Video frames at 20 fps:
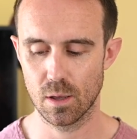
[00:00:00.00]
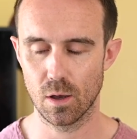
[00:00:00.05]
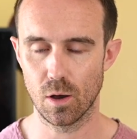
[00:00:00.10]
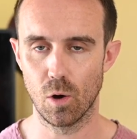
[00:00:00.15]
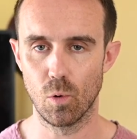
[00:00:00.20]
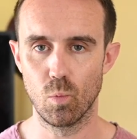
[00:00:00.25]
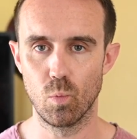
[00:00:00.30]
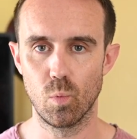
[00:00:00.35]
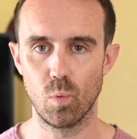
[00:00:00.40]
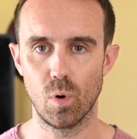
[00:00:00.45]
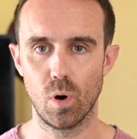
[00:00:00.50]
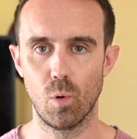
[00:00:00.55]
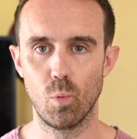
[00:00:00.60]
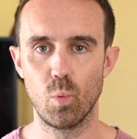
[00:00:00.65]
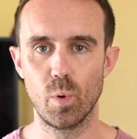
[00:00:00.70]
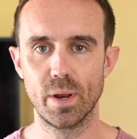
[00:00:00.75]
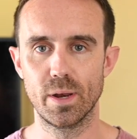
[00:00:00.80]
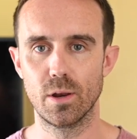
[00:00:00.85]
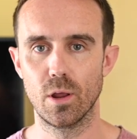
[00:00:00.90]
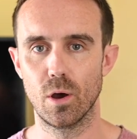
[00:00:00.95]
a
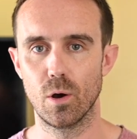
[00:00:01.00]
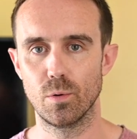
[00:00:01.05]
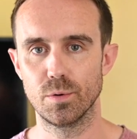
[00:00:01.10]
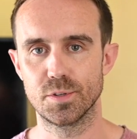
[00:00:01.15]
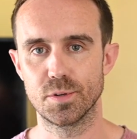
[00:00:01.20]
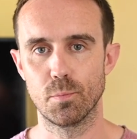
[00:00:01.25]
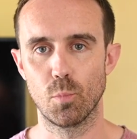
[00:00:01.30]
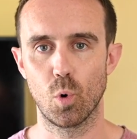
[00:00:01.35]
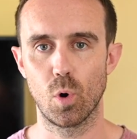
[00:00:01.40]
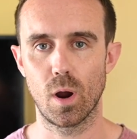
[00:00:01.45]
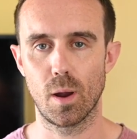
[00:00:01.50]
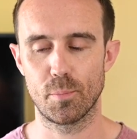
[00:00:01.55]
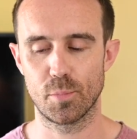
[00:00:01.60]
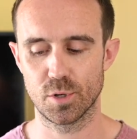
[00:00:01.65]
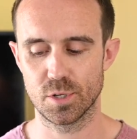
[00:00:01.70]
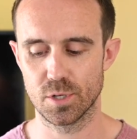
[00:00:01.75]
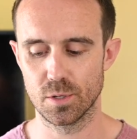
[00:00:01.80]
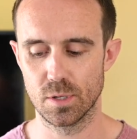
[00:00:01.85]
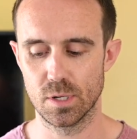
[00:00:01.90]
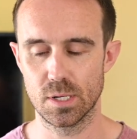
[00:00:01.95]
window to more
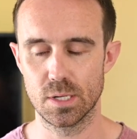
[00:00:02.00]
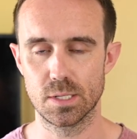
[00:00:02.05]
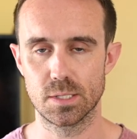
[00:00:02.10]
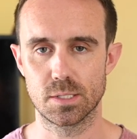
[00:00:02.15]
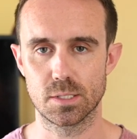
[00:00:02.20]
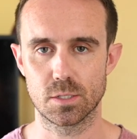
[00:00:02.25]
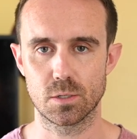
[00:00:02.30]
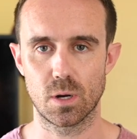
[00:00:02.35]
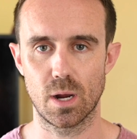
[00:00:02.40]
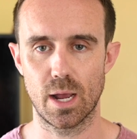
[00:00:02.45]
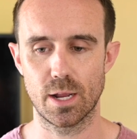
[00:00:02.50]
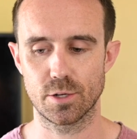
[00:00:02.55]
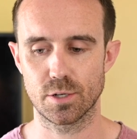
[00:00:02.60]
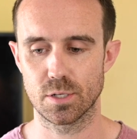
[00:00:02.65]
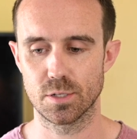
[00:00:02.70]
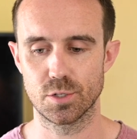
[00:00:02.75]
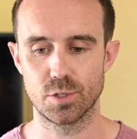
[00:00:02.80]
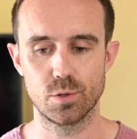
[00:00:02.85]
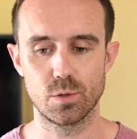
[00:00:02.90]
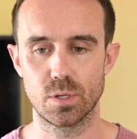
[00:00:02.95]
opportunities to scratch
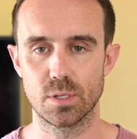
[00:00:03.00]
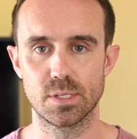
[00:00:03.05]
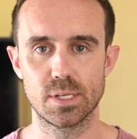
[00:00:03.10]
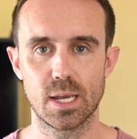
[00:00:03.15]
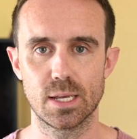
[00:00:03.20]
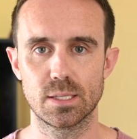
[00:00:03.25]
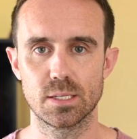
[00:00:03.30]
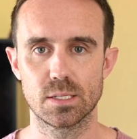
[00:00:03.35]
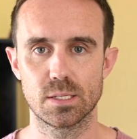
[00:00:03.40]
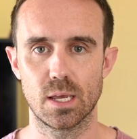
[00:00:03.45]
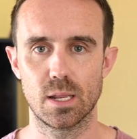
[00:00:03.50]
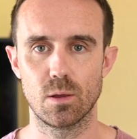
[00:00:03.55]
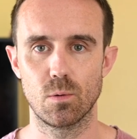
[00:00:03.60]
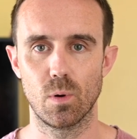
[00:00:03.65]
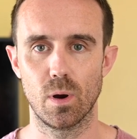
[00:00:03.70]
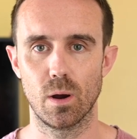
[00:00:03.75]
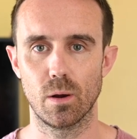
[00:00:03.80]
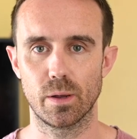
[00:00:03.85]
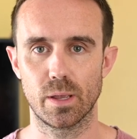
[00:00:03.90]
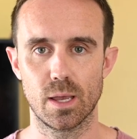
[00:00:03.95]
because you can take this
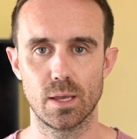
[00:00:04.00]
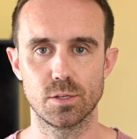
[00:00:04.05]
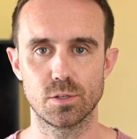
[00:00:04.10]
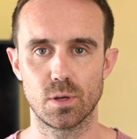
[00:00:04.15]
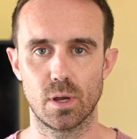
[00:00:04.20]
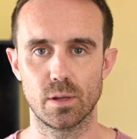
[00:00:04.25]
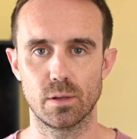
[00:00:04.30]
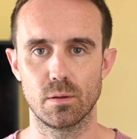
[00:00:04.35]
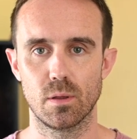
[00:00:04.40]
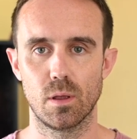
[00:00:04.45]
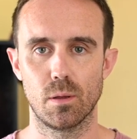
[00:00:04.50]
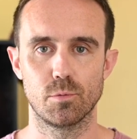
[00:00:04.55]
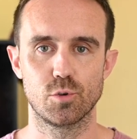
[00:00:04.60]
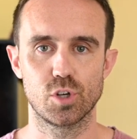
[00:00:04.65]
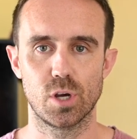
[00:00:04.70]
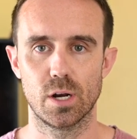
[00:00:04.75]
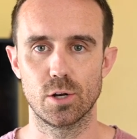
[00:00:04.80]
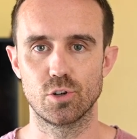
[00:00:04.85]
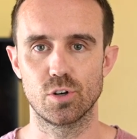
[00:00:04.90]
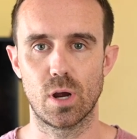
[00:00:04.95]
anywhere, okay? So I'm
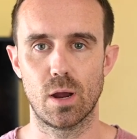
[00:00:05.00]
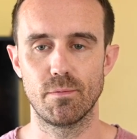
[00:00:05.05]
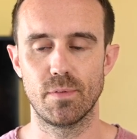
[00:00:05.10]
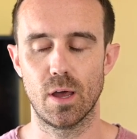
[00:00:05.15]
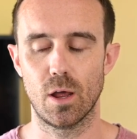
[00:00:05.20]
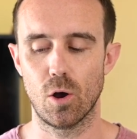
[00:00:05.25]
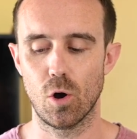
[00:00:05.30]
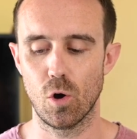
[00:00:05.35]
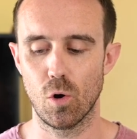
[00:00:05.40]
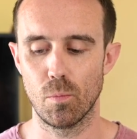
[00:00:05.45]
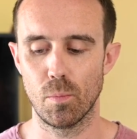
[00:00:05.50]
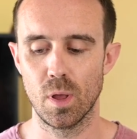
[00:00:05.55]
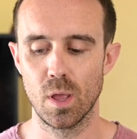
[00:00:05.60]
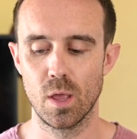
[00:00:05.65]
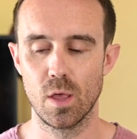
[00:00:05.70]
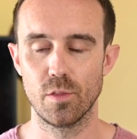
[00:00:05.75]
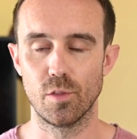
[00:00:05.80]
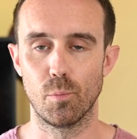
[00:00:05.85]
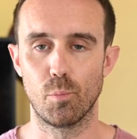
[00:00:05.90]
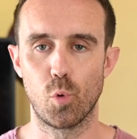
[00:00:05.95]
trying to drive that home.
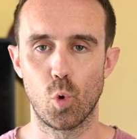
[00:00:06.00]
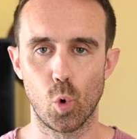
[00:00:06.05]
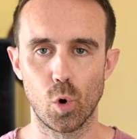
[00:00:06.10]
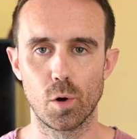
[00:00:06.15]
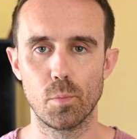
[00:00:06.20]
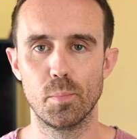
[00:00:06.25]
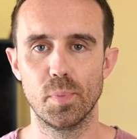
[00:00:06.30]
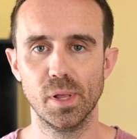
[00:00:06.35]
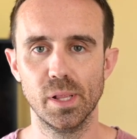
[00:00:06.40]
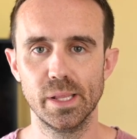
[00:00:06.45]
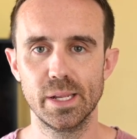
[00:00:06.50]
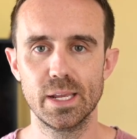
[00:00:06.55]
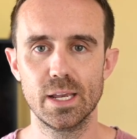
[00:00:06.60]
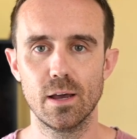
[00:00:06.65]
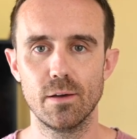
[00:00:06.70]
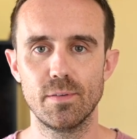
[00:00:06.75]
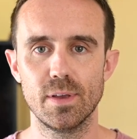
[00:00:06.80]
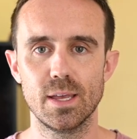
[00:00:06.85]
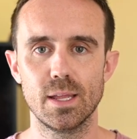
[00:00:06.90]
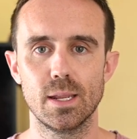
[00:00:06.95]
The portability
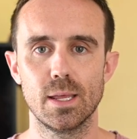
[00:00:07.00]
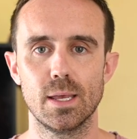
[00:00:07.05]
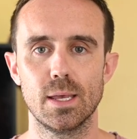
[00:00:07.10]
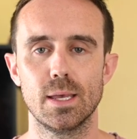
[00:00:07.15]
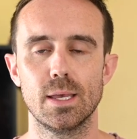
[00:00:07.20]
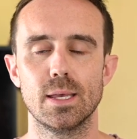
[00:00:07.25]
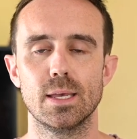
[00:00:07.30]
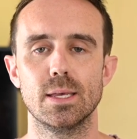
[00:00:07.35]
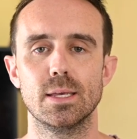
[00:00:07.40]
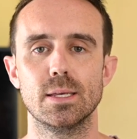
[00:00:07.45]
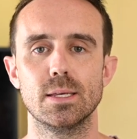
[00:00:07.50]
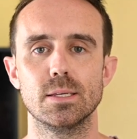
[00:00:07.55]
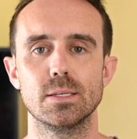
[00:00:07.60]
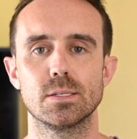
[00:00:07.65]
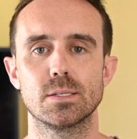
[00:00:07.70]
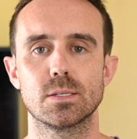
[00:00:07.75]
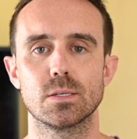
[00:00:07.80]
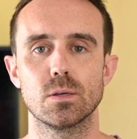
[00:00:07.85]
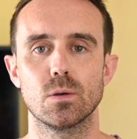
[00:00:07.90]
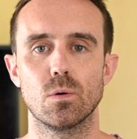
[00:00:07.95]
of it
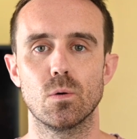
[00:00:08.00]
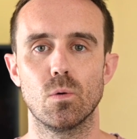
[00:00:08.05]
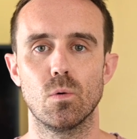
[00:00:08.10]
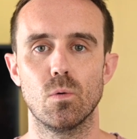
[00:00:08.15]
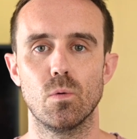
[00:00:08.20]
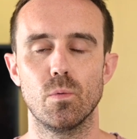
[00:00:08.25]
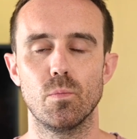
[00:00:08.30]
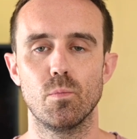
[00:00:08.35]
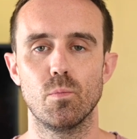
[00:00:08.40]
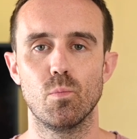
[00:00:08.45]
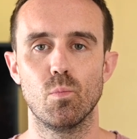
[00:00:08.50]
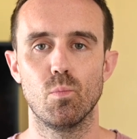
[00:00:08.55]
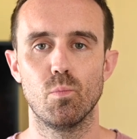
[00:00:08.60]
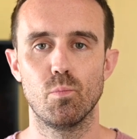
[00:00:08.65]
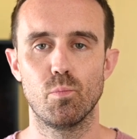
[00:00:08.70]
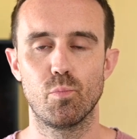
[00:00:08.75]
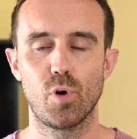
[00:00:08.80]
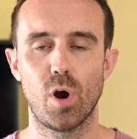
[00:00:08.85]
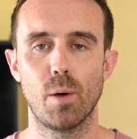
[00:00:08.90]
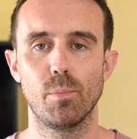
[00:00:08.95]
is
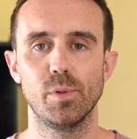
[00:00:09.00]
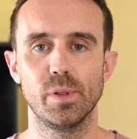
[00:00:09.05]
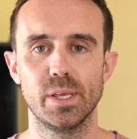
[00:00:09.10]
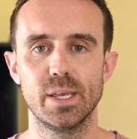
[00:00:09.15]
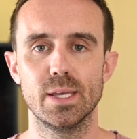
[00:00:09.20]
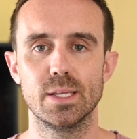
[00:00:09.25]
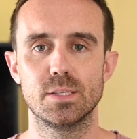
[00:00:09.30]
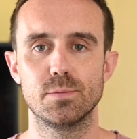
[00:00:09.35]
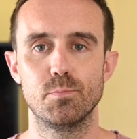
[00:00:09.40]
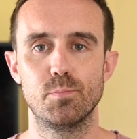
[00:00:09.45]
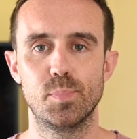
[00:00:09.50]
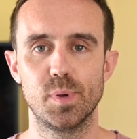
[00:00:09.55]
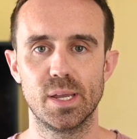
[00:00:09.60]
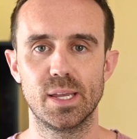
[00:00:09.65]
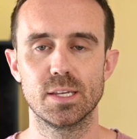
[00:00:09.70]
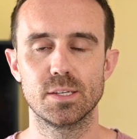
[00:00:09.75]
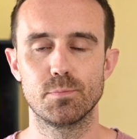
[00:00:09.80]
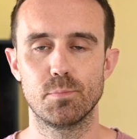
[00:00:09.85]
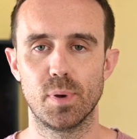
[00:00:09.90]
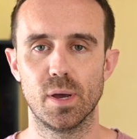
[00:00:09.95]
probably its
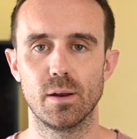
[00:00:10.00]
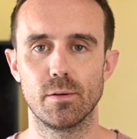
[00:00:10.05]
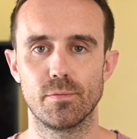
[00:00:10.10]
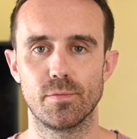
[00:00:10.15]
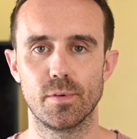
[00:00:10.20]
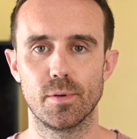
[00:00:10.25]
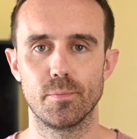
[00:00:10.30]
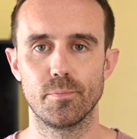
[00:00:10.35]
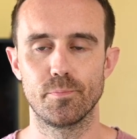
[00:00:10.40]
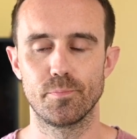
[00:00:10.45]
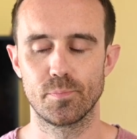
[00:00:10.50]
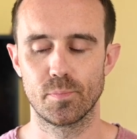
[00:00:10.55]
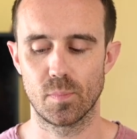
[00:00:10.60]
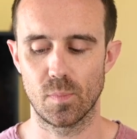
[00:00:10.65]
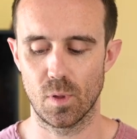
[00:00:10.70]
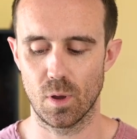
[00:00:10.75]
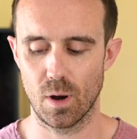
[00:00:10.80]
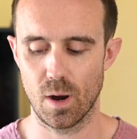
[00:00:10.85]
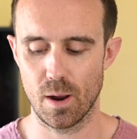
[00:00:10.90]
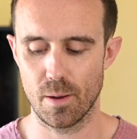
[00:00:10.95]
biggest benefit,
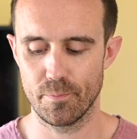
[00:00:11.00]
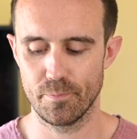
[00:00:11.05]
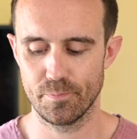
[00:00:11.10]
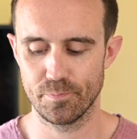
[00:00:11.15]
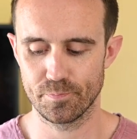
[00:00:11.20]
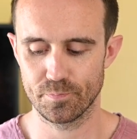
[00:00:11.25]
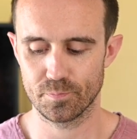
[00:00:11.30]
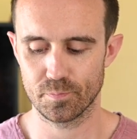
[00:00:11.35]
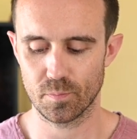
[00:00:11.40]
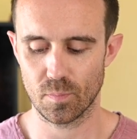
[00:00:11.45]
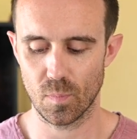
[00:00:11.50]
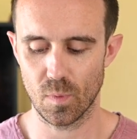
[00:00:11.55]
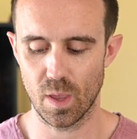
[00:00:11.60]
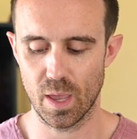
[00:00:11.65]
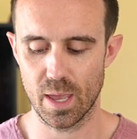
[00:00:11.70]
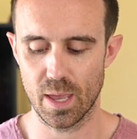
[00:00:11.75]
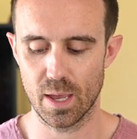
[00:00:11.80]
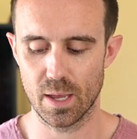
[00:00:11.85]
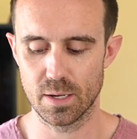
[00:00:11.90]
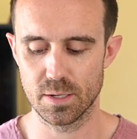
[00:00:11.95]
all right?
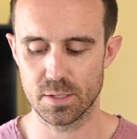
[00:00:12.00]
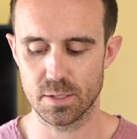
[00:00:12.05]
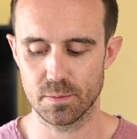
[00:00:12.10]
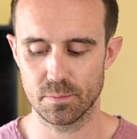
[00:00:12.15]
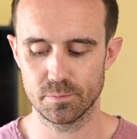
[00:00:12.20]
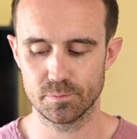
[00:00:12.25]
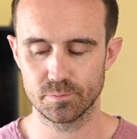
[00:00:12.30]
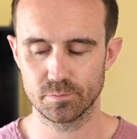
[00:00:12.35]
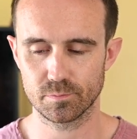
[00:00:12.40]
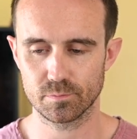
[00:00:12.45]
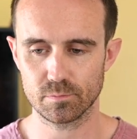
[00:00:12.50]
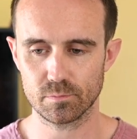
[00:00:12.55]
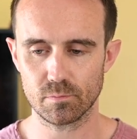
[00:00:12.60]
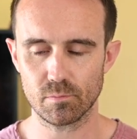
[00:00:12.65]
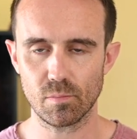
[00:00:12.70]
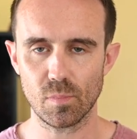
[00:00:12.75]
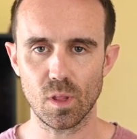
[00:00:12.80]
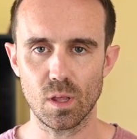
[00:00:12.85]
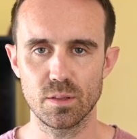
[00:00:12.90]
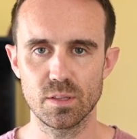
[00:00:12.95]
And
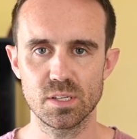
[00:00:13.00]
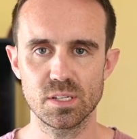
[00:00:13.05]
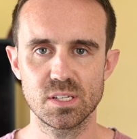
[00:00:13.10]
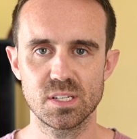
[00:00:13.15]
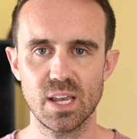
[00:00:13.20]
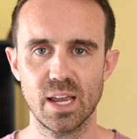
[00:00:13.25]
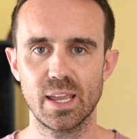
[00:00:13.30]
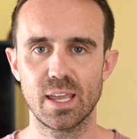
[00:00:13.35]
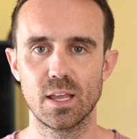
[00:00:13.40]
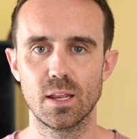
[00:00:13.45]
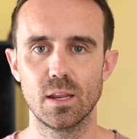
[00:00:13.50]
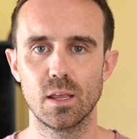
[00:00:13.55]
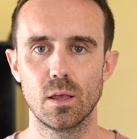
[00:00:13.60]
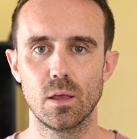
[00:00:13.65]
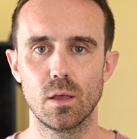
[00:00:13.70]
the second